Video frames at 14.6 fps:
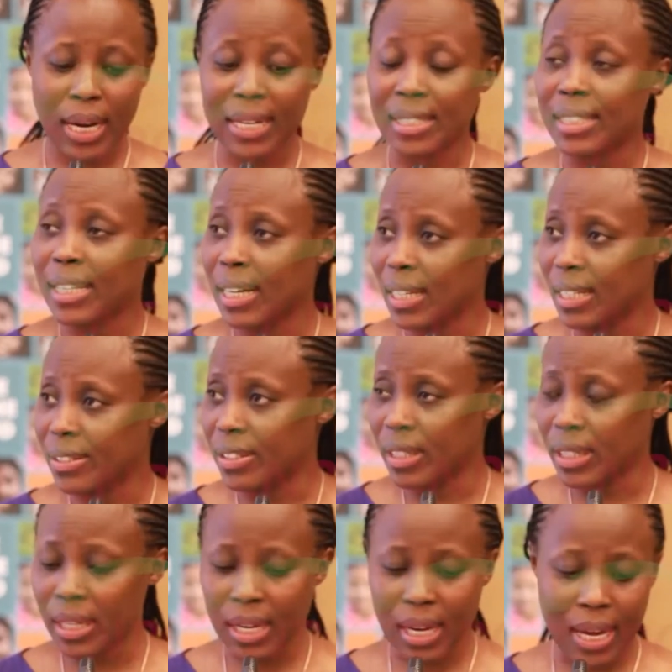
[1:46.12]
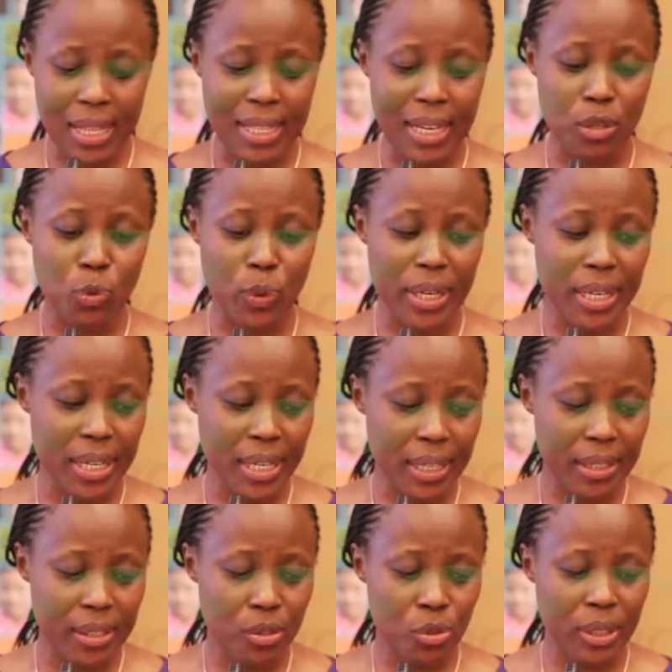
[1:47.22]
and challenging and that we
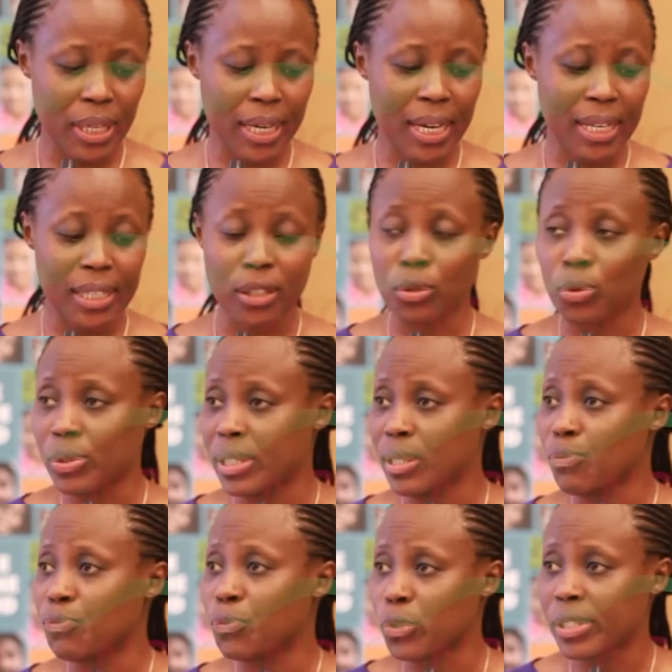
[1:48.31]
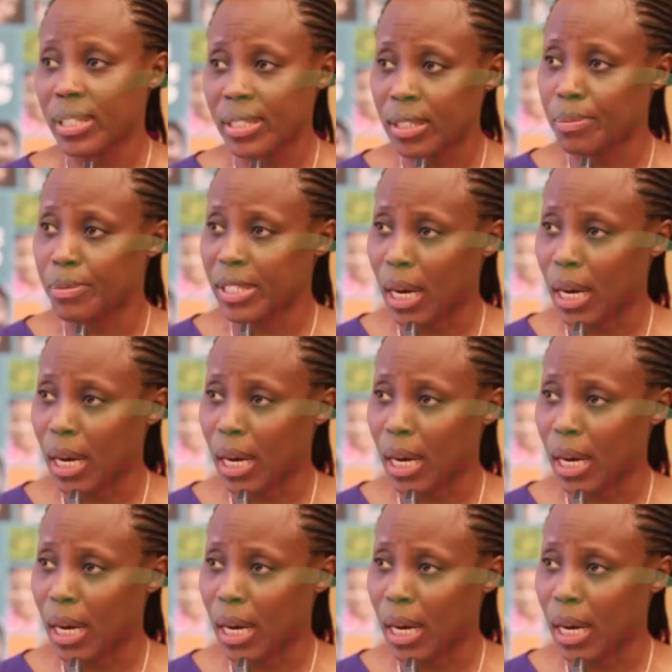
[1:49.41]
need to take an inclusive food systems